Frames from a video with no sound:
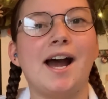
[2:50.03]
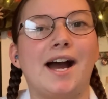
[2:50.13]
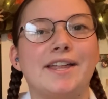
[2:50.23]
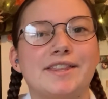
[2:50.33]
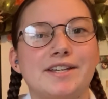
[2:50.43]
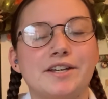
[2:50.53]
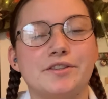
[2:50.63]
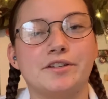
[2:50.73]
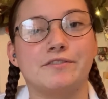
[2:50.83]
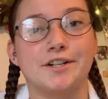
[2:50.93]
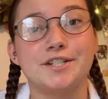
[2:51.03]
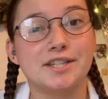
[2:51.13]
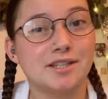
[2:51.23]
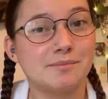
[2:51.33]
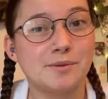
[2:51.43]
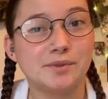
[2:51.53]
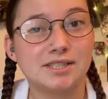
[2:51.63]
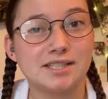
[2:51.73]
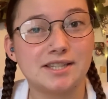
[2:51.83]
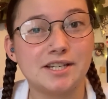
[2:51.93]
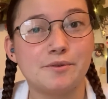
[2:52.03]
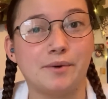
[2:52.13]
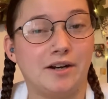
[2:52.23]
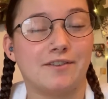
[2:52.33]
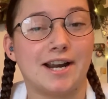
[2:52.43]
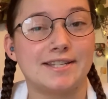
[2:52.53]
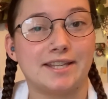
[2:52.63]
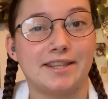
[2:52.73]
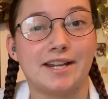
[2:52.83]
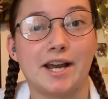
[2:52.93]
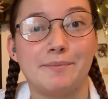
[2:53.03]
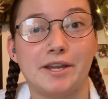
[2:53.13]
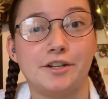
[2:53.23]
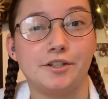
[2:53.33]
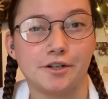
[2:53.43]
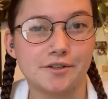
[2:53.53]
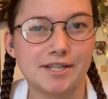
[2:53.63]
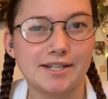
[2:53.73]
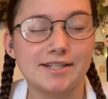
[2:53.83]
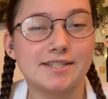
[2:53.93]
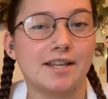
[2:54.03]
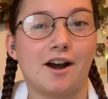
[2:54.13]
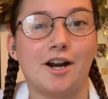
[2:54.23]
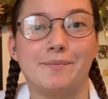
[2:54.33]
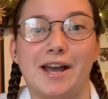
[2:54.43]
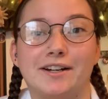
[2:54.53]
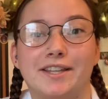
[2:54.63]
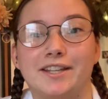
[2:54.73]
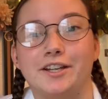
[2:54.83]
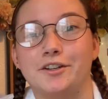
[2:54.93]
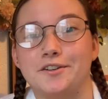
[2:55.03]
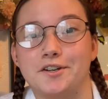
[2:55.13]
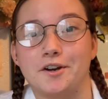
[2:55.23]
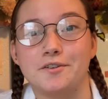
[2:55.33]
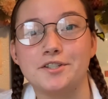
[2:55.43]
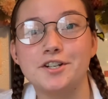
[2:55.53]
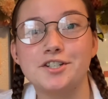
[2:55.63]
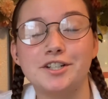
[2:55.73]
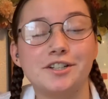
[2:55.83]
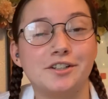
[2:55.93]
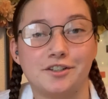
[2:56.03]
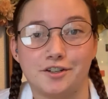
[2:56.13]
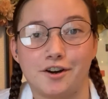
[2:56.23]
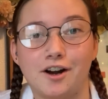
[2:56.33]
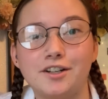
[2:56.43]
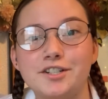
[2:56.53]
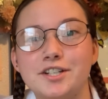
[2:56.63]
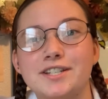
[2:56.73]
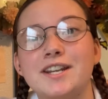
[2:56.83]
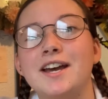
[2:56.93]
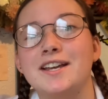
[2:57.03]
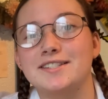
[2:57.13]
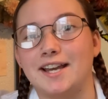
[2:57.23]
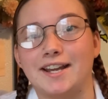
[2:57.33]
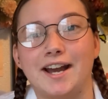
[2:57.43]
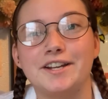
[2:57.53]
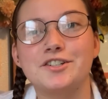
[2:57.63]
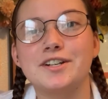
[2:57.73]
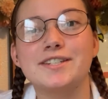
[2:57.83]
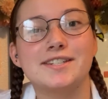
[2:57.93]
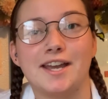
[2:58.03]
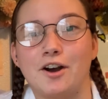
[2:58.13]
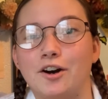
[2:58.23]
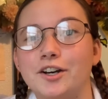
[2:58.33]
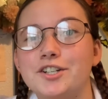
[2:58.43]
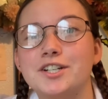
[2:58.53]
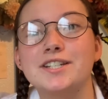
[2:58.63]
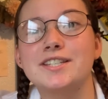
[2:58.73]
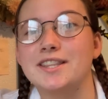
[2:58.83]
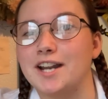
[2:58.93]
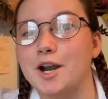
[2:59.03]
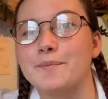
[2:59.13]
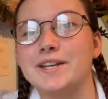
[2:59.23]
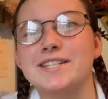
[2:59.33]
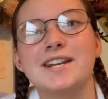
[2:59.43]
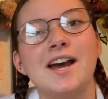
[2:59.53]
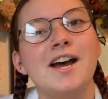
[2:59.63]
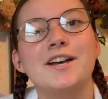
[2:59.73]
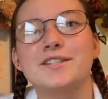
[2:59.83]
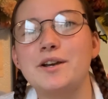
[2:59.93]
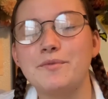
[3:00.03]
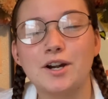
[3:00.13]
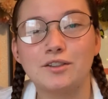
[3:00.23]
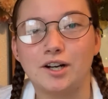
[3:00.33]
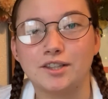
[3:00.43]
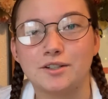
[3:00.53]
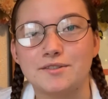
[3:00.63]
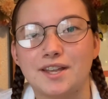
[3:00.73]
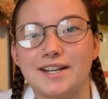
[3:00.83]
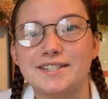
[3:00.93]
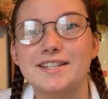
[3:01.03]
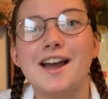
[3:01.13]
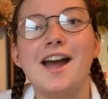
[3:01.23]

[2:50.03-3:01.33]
I think the first thing that people tend to think whenever I say that I'm a neuroscientist, they automatically think neurosurgeon, neurologist, psychiatrist, psychologist, therapist, somewhere along those lines,